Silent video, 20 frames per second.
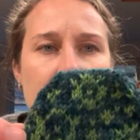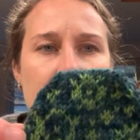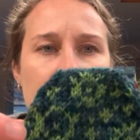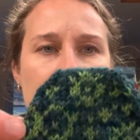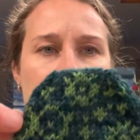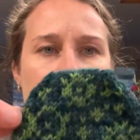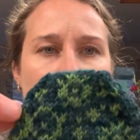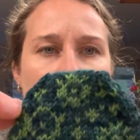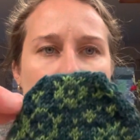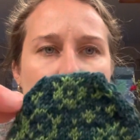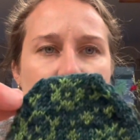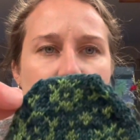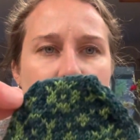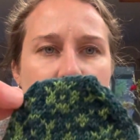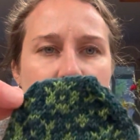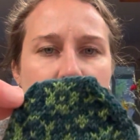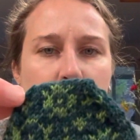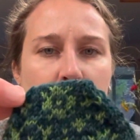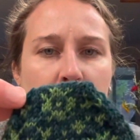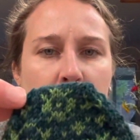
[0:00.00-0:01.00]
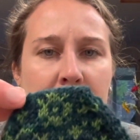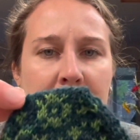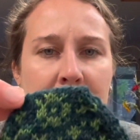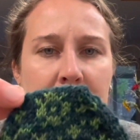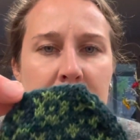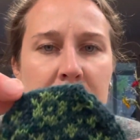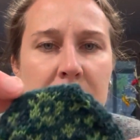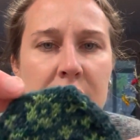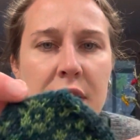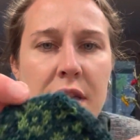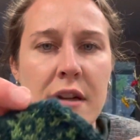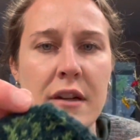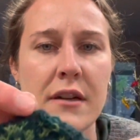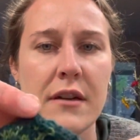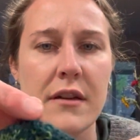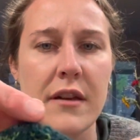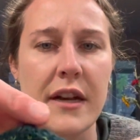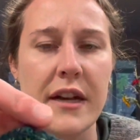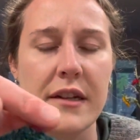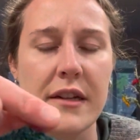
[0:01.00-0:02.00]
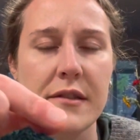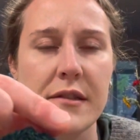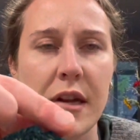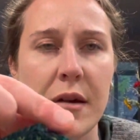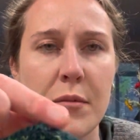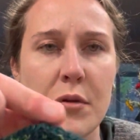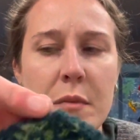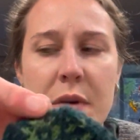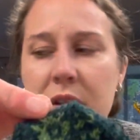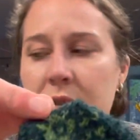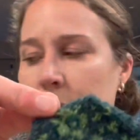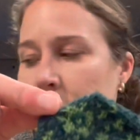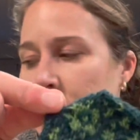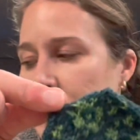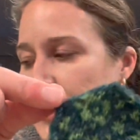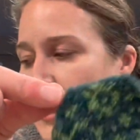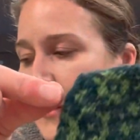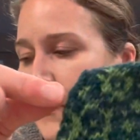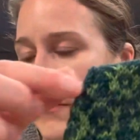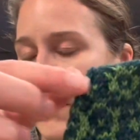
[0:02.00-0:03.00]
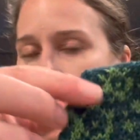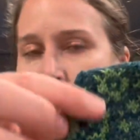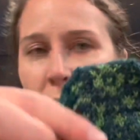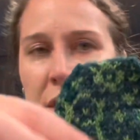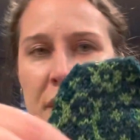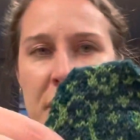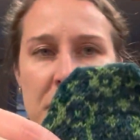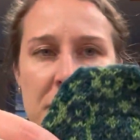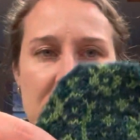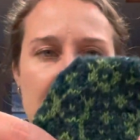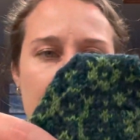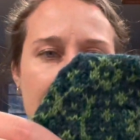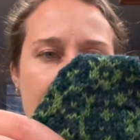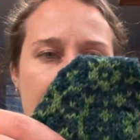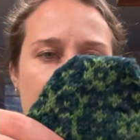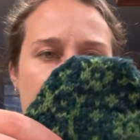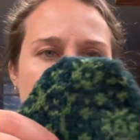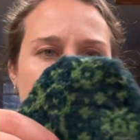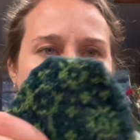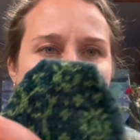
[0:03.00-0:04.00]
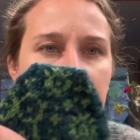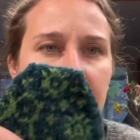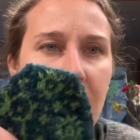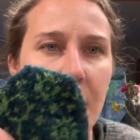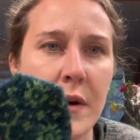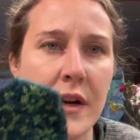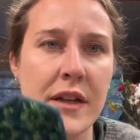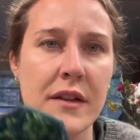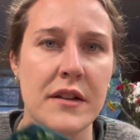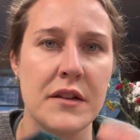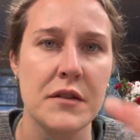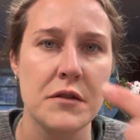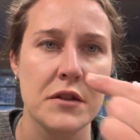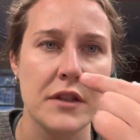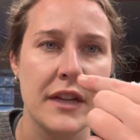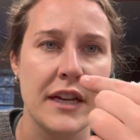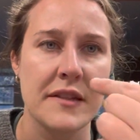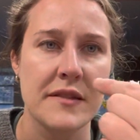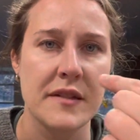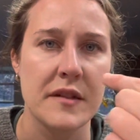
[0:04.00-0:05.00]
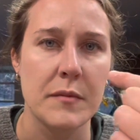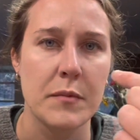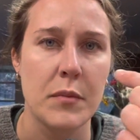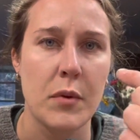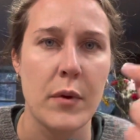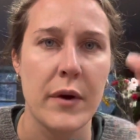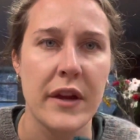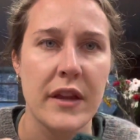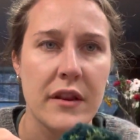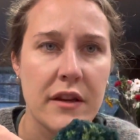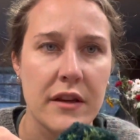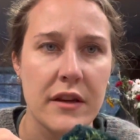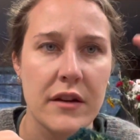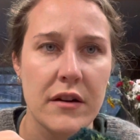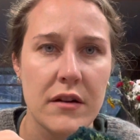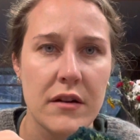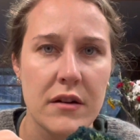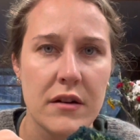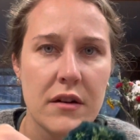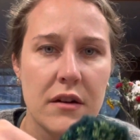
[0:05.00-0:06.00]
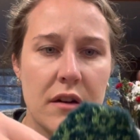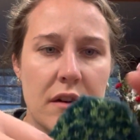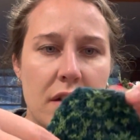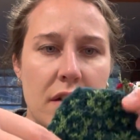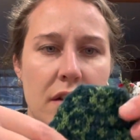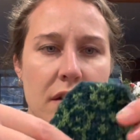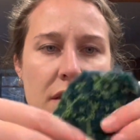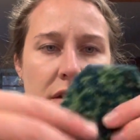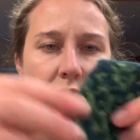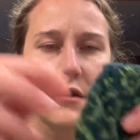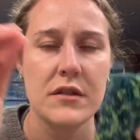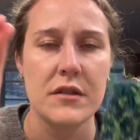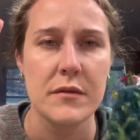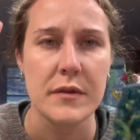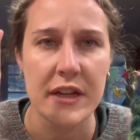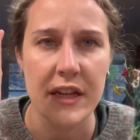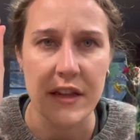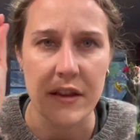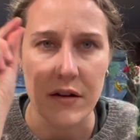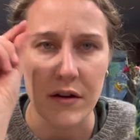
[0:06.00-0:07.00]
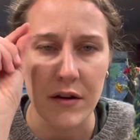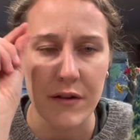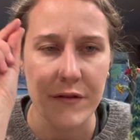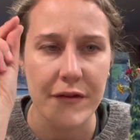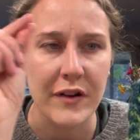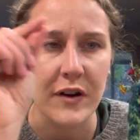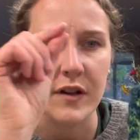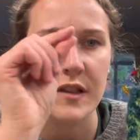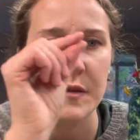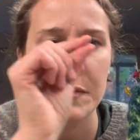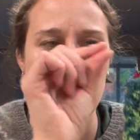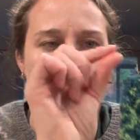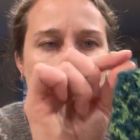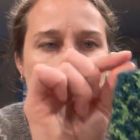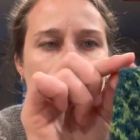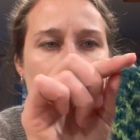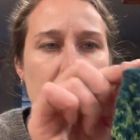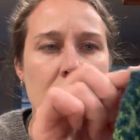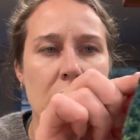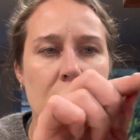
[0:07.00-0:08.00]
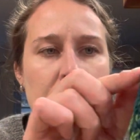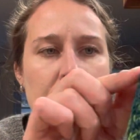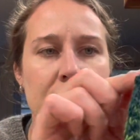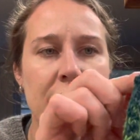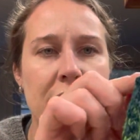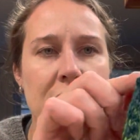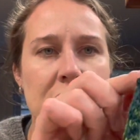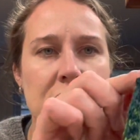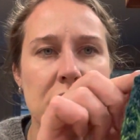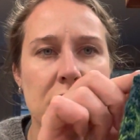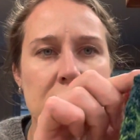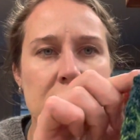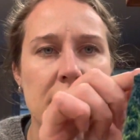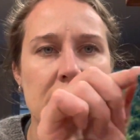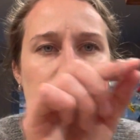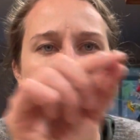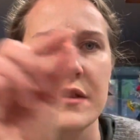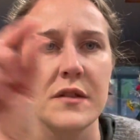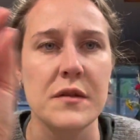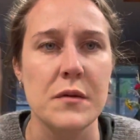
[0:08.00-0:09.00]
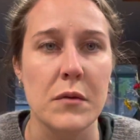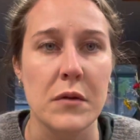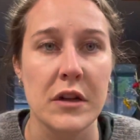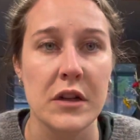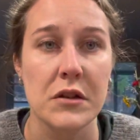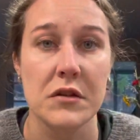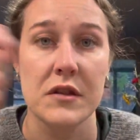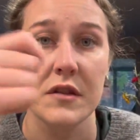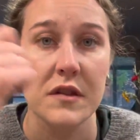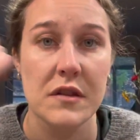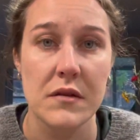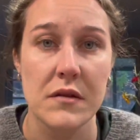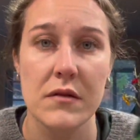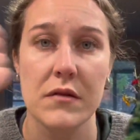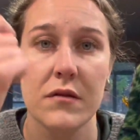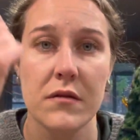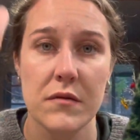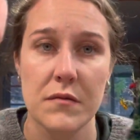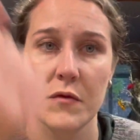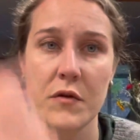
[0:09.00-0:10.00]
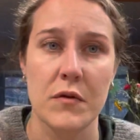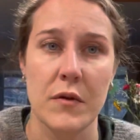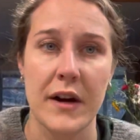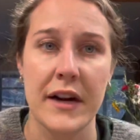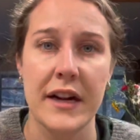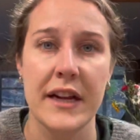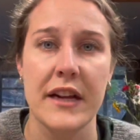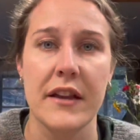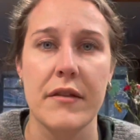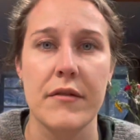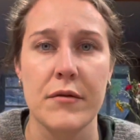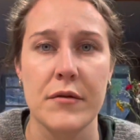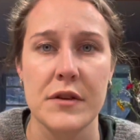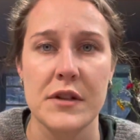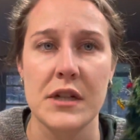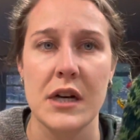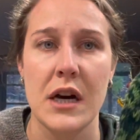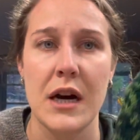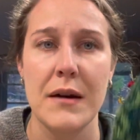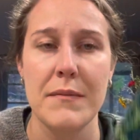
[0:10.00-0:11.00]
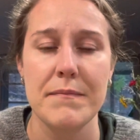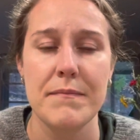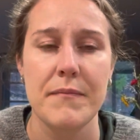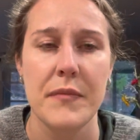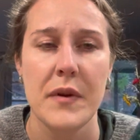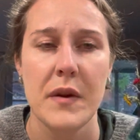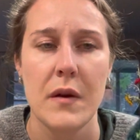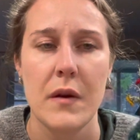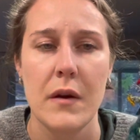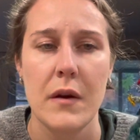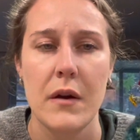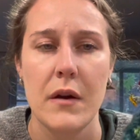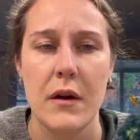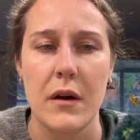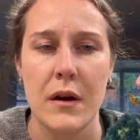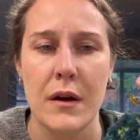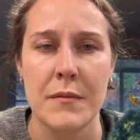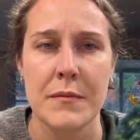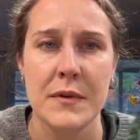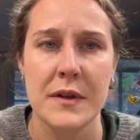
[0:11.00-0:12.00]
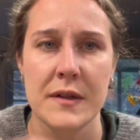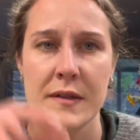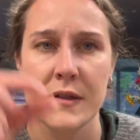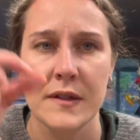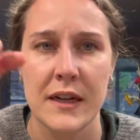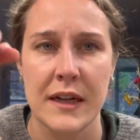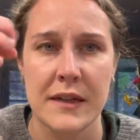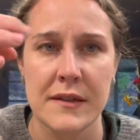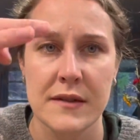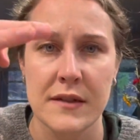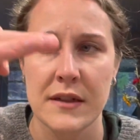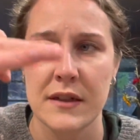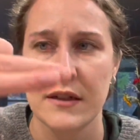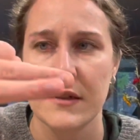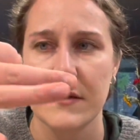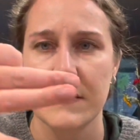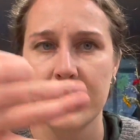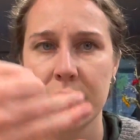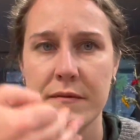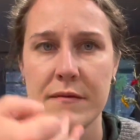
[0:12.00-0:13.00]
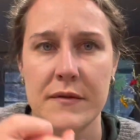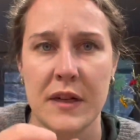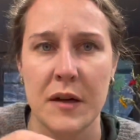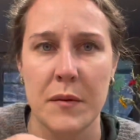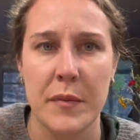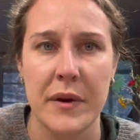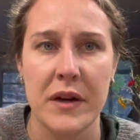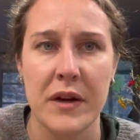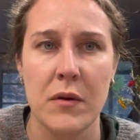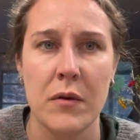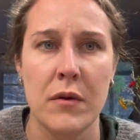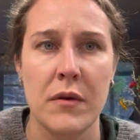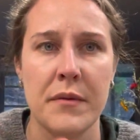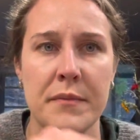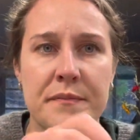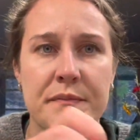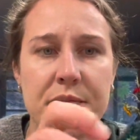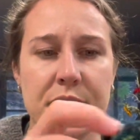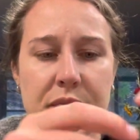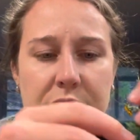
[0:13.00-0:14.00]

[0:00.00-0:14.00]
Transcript: top is much more rounded than like a Selbu mitten, which I'm more used to making. Like that one, it usually ends in a point, like you're doing either a very small row of Kitchener stitches or you're just threading it through the top because it ends in a pinhole.